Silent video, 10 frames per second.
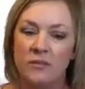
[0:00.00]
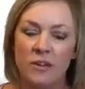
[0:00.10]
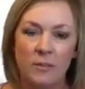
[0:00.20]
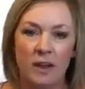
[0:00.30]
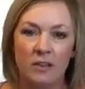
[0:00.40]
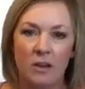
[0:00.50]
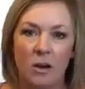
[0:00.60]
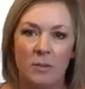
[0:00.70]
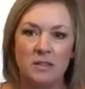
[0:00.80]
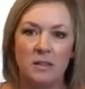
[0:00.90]
feedback in the
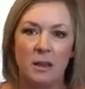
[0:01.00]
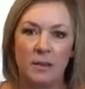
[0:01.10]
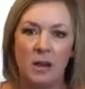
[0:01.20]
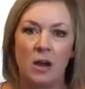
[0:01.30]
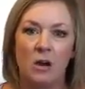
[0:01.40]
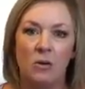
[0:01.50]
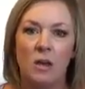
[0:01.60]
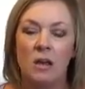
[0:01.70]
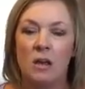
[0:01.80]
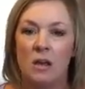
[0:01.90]
comments and let me know
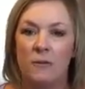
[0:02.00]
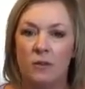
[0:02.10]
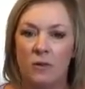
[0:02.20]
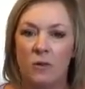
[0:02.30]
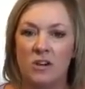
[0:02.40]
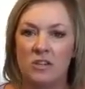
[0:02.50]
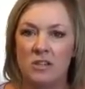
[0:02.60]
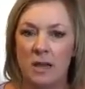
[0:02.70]
if you have questions.